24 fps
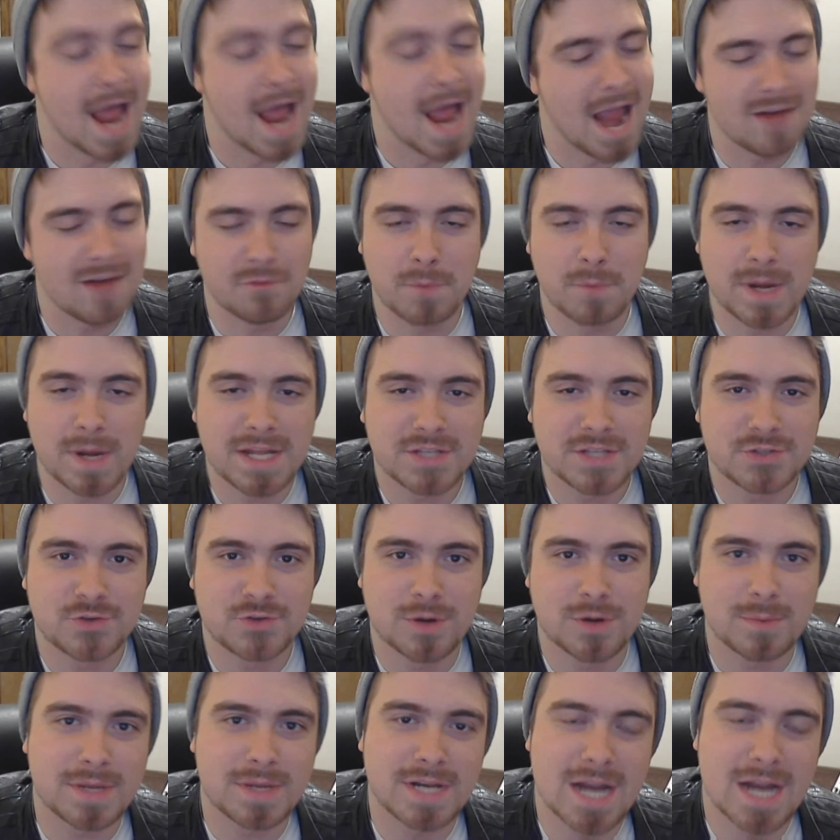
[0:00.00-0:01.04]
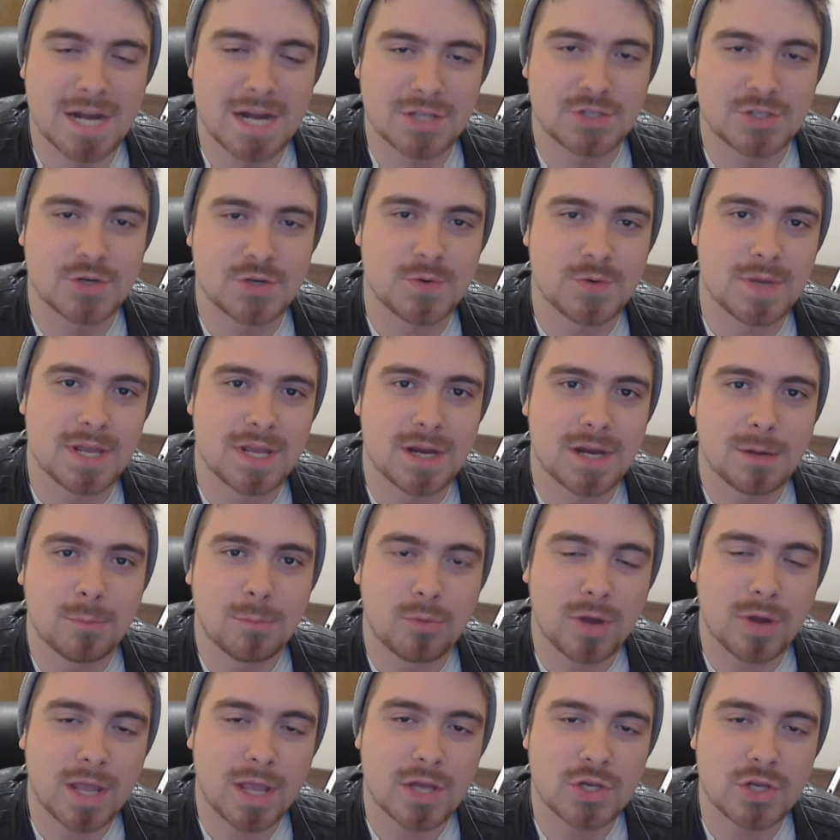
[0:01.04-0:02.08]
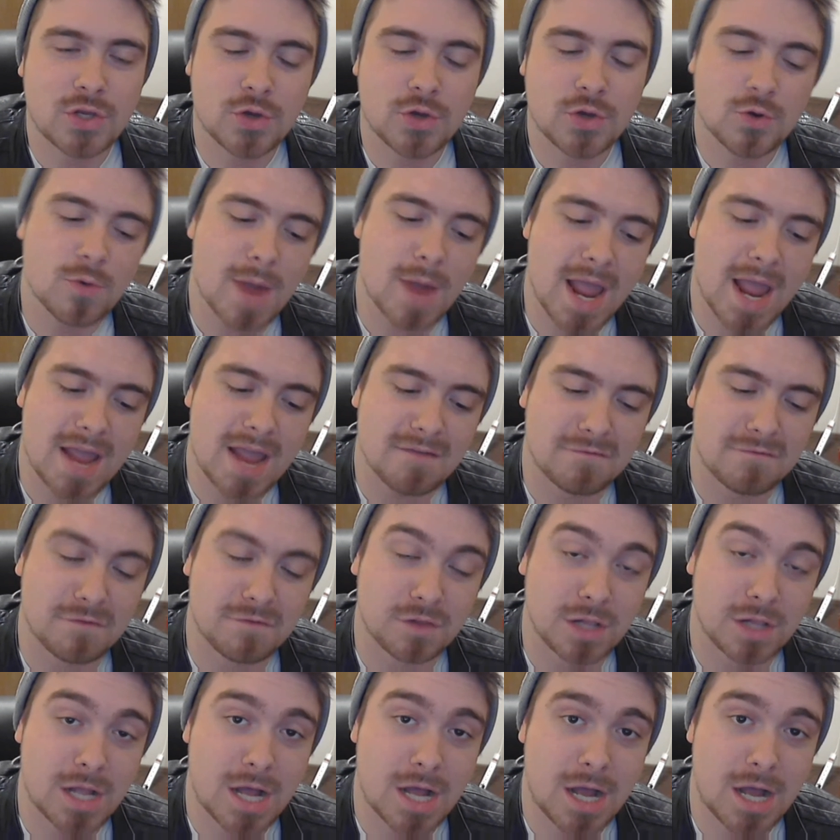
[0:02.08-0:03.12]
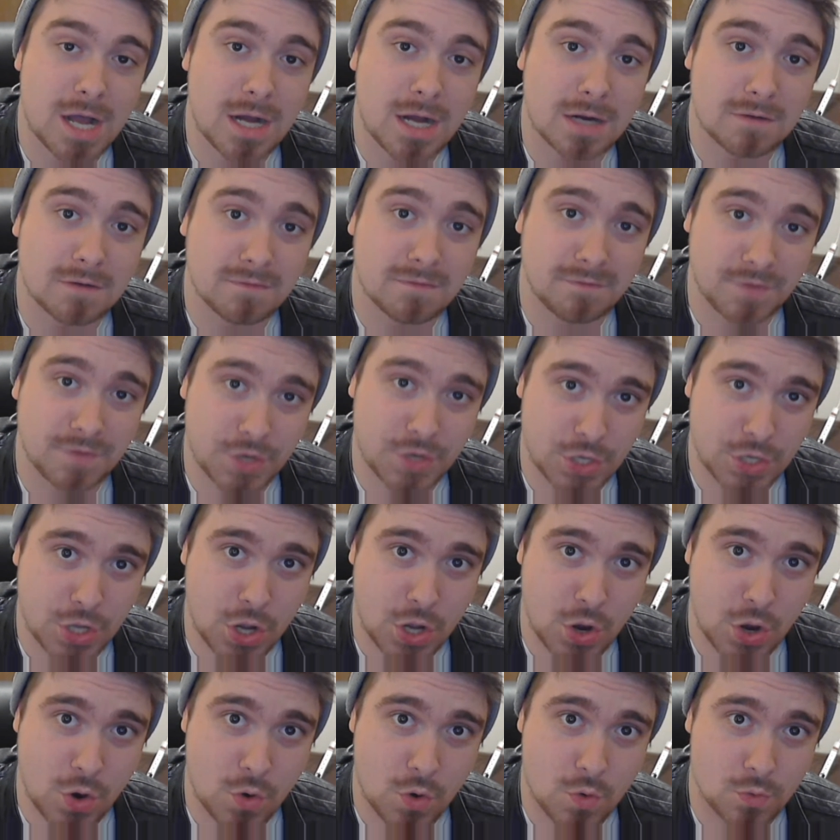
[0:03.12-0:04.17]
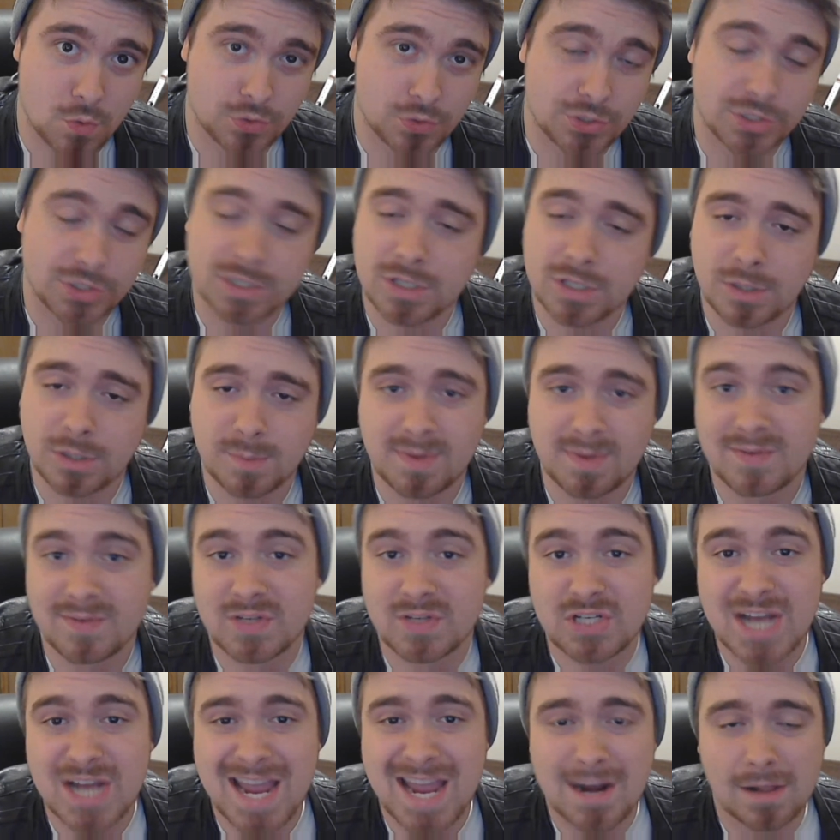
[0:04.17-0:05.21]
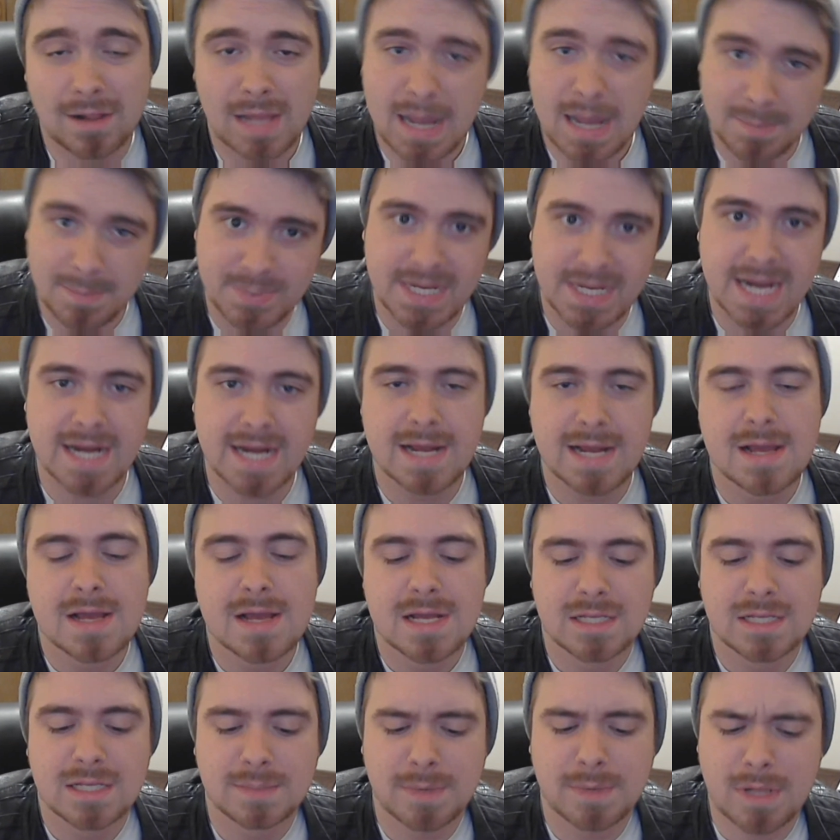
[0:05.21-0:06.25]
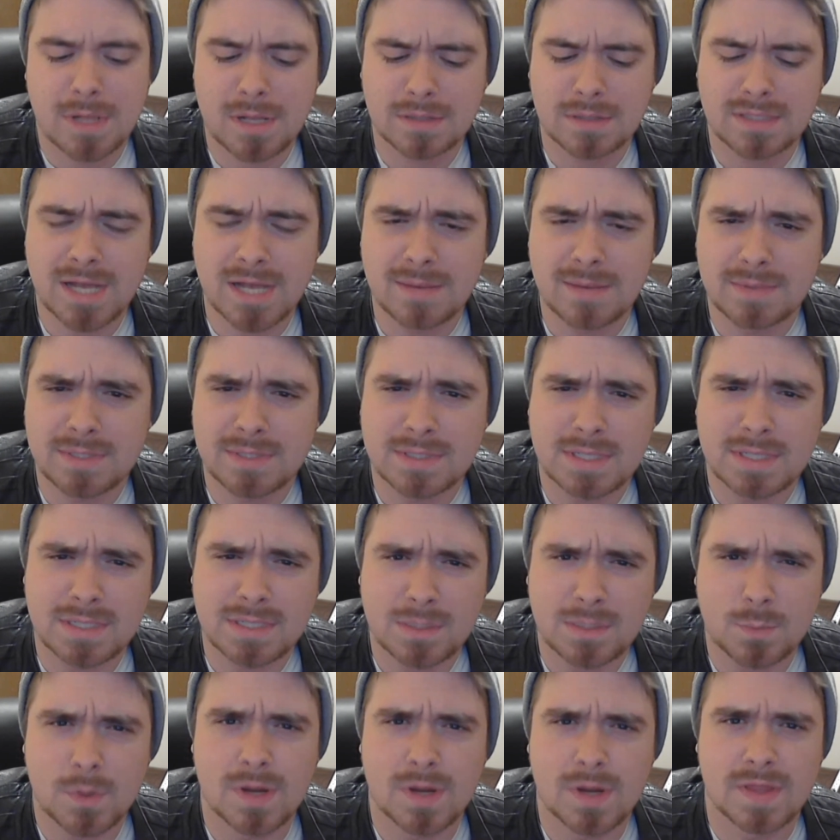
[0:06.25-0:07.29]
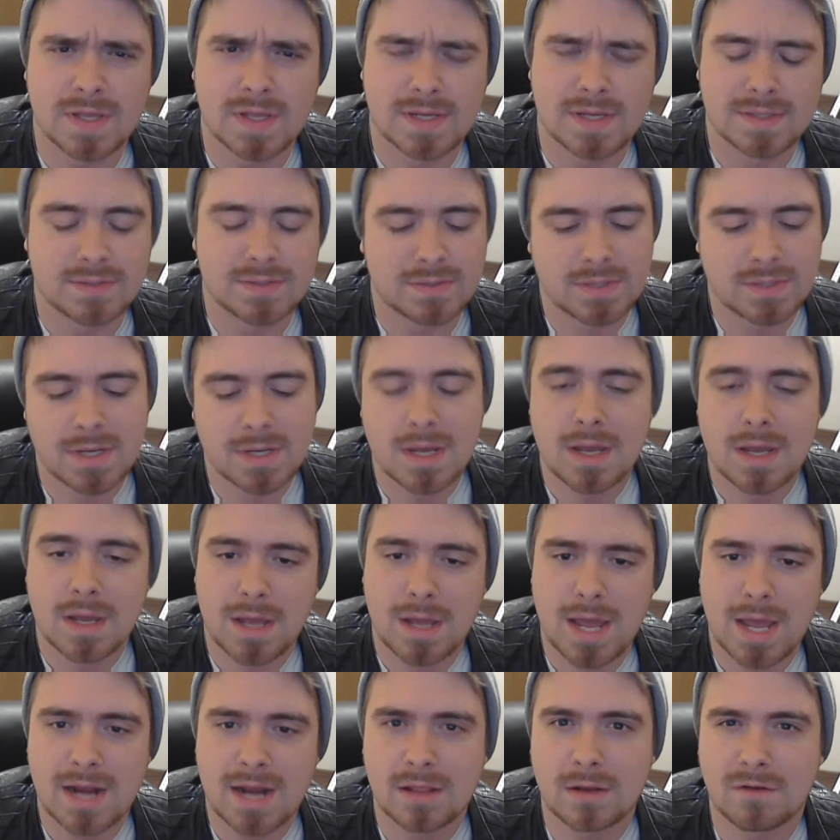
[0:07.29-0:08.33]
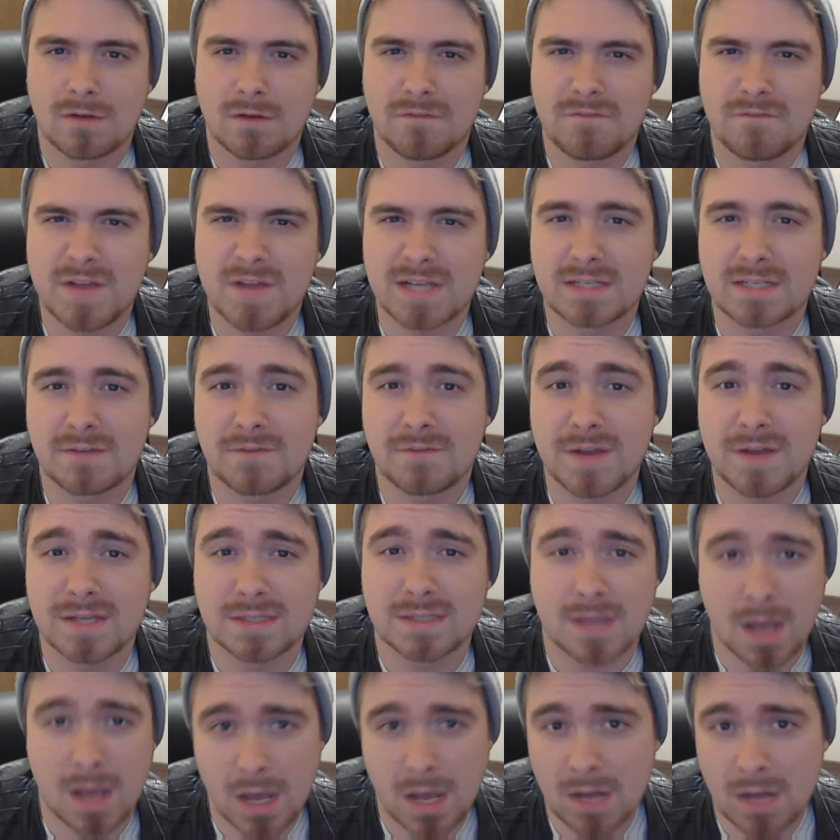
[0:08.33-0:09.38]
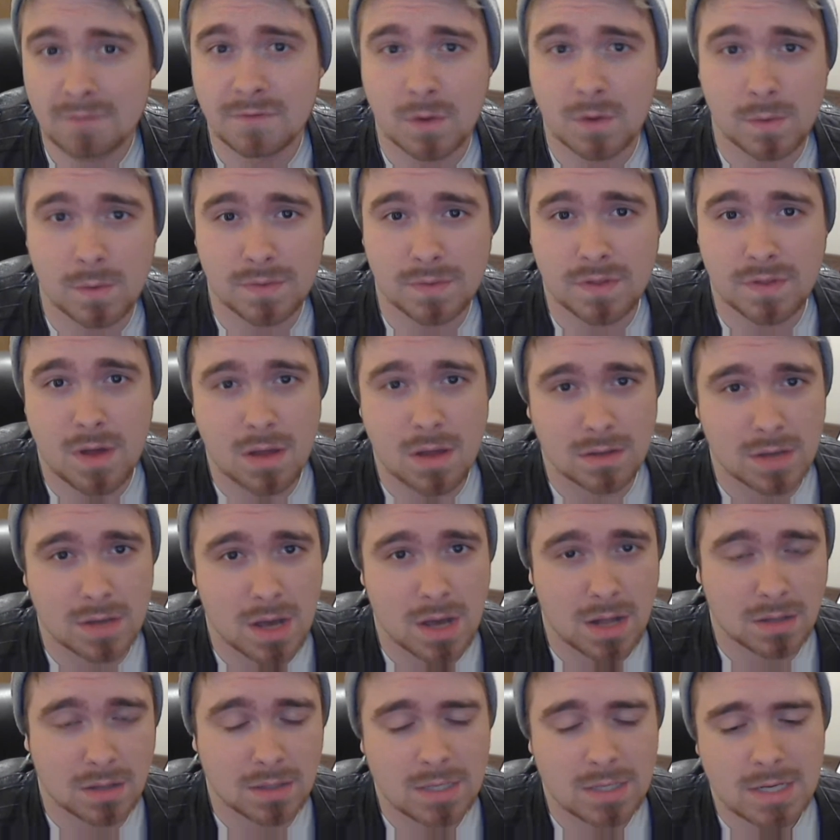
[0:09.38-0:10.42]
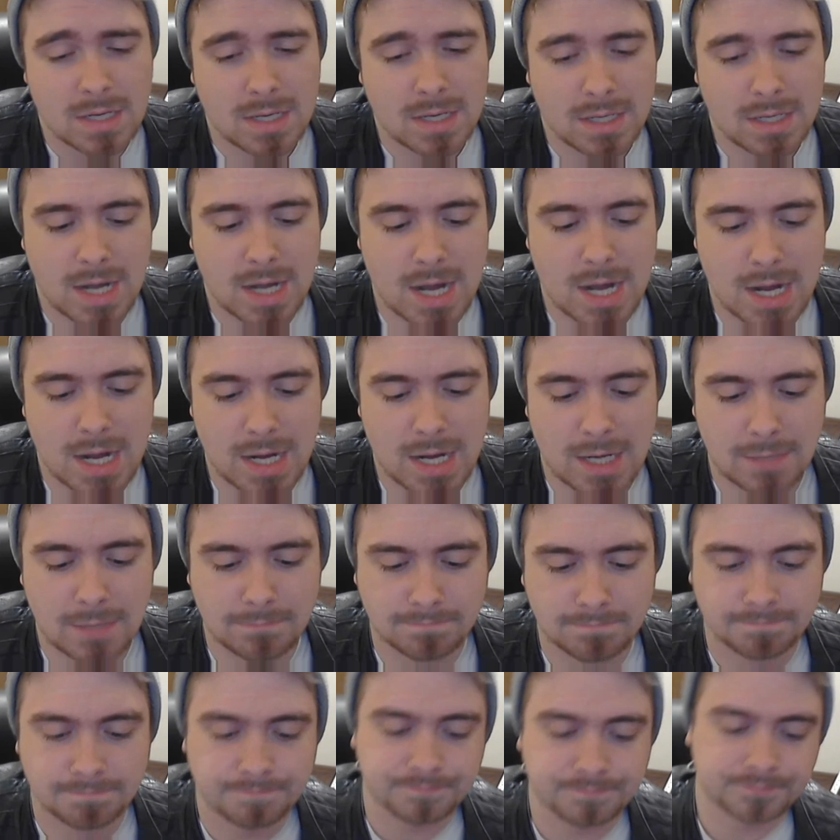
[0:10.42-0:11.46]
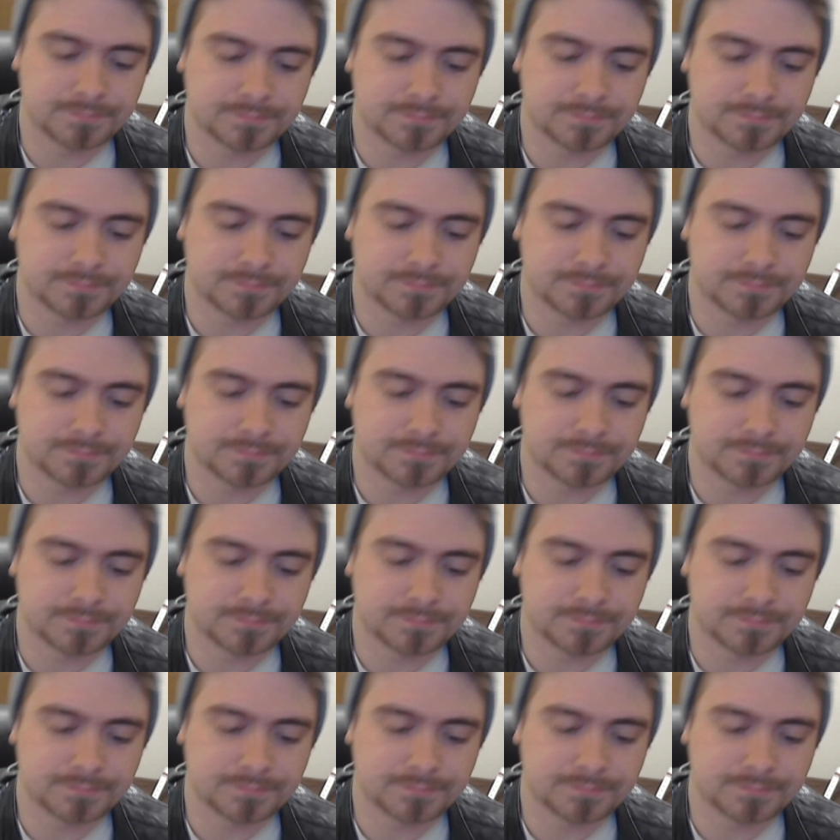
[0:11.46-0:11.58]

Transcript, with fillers: Hey everybody, it's Drumkid ninety-two here, bringing you a vlog video, just a little bit of the channel update. It's been a long time since I did one of these. Had a little face-to-face convo with all y'all. Um,